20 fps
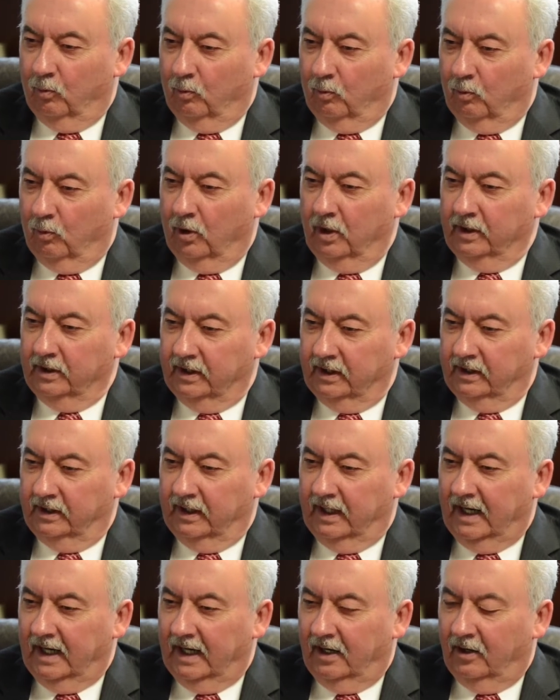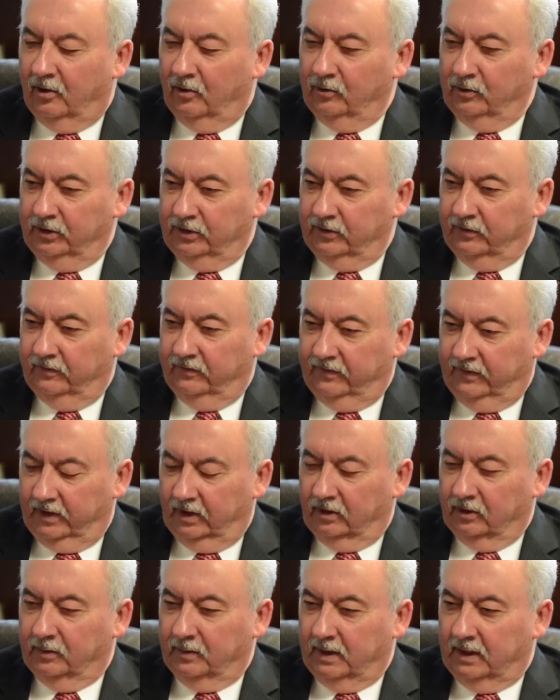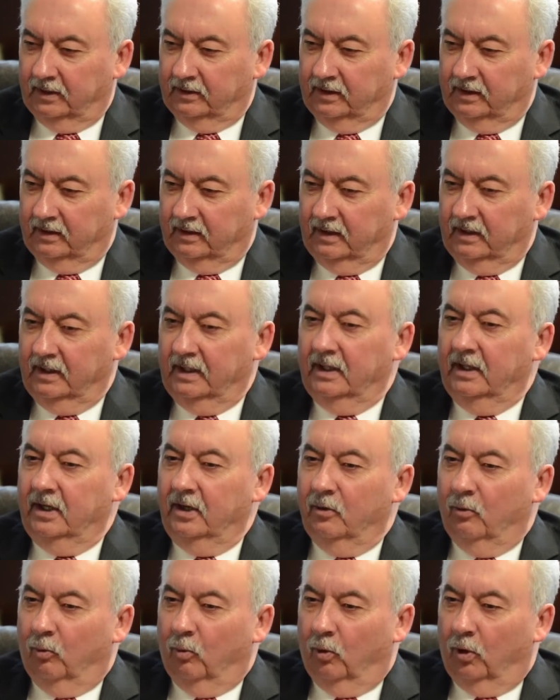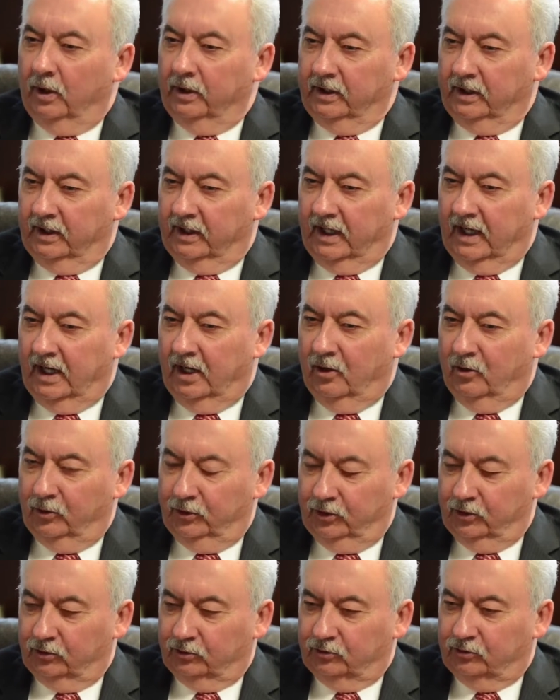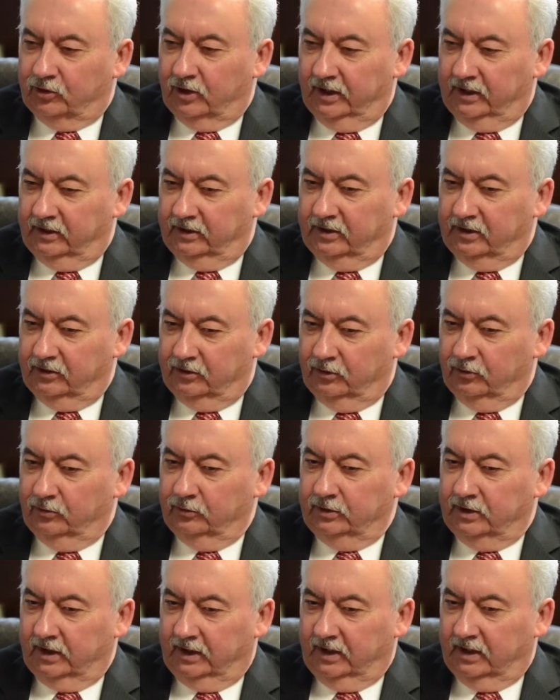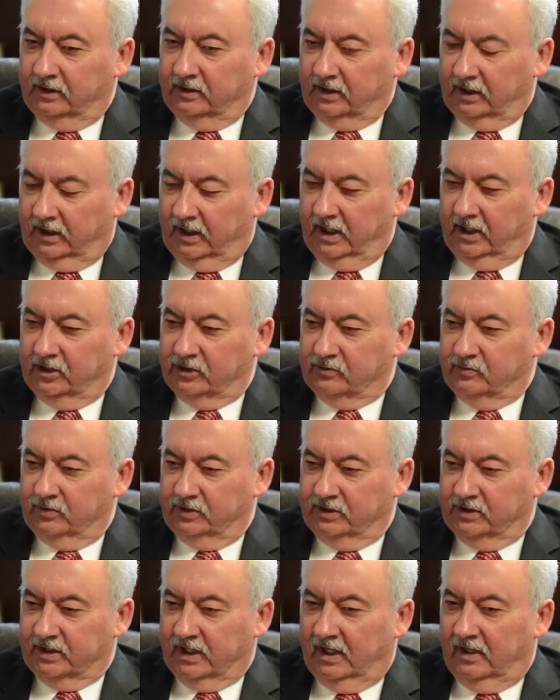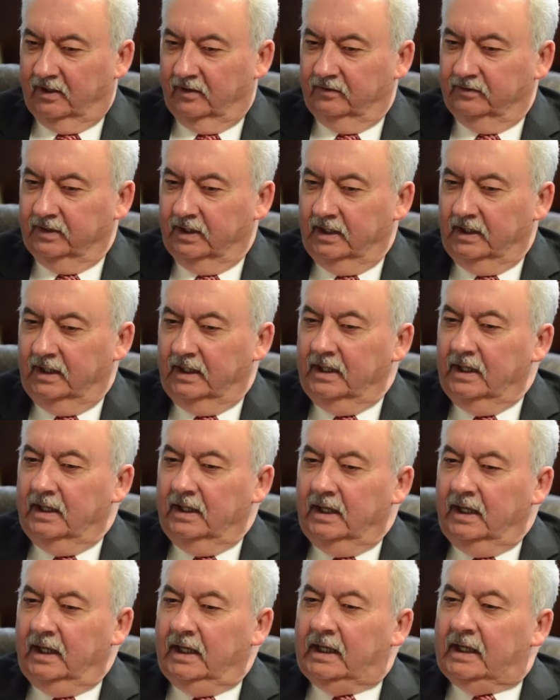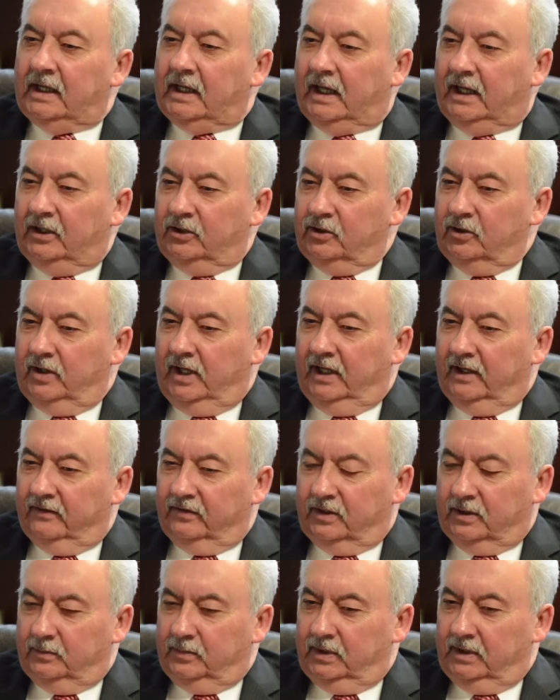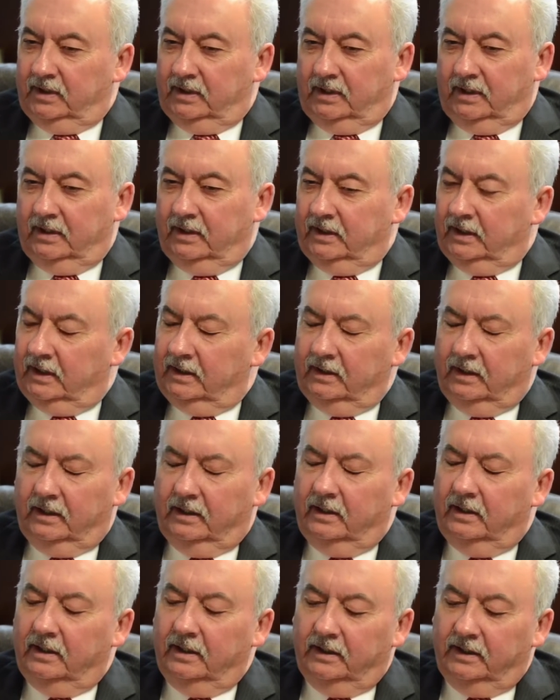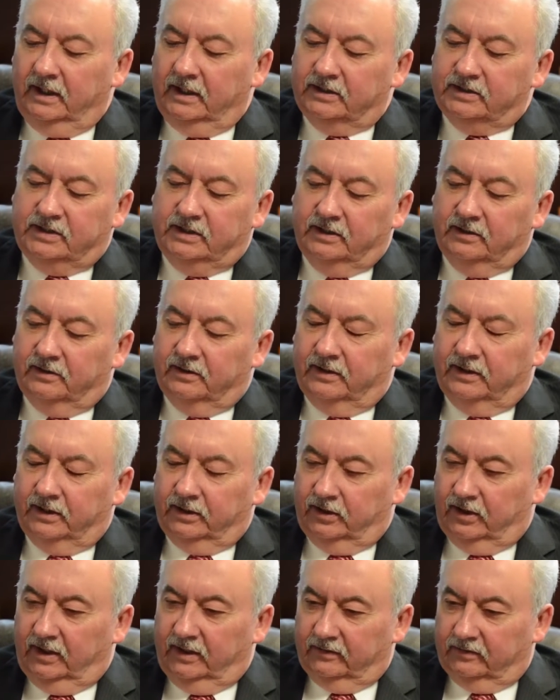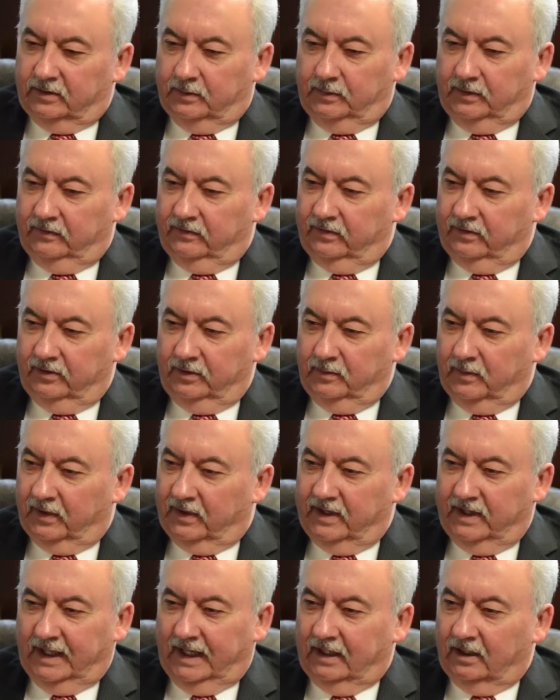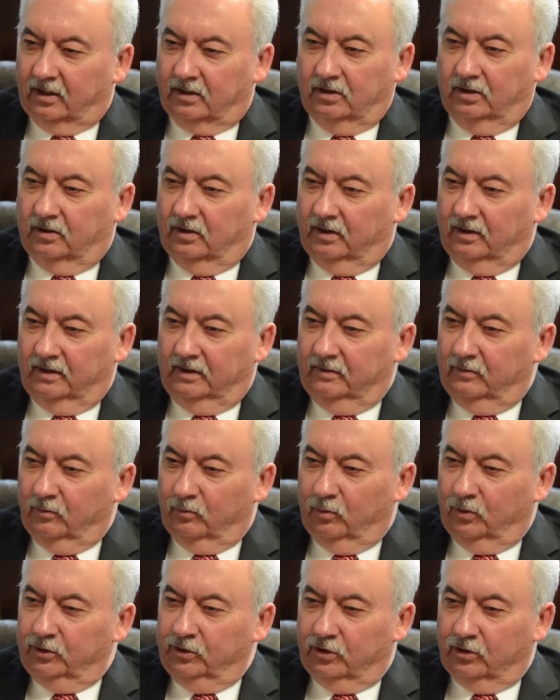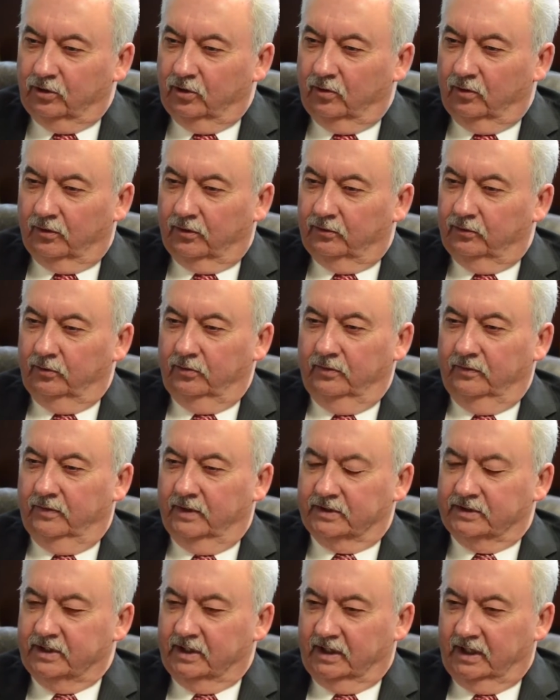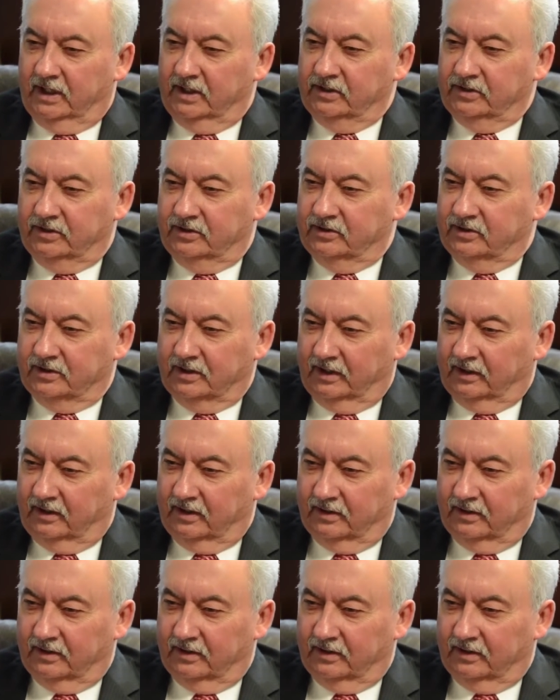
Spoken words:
what and how you feel about it, what and how you're trying to do to get the case resolved, And you have to be, and that's the other thing, you have to be very methodical when you're going through investigations like